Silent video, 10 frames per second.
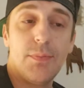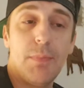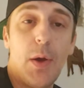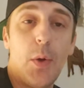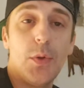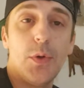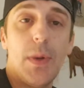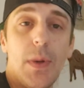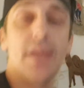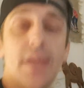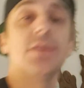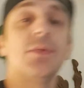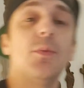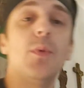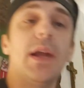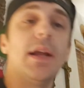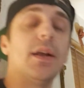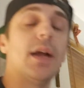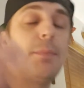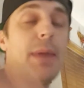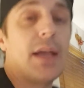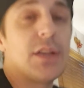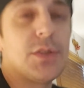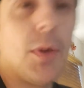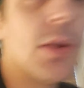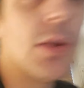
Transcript: my older ways where I pack smaller